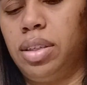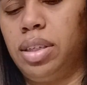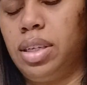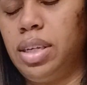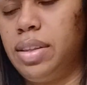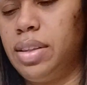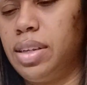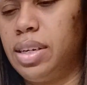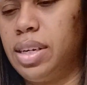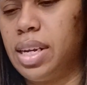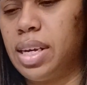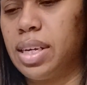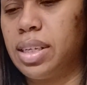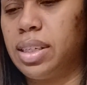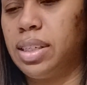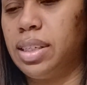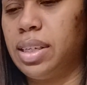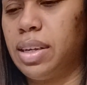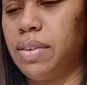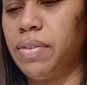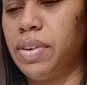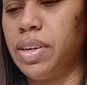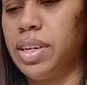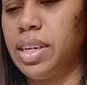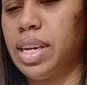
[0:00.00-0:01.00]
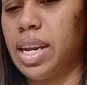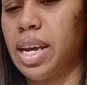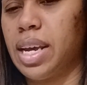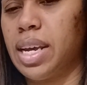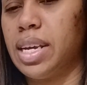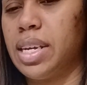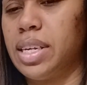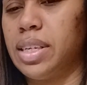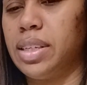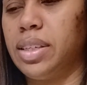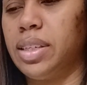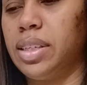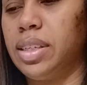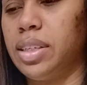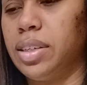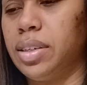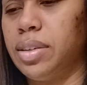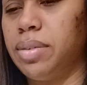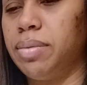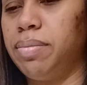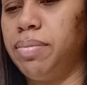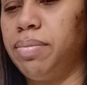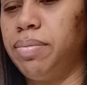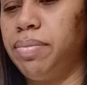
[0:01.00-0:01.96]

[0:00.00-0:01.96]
in the next seven days here.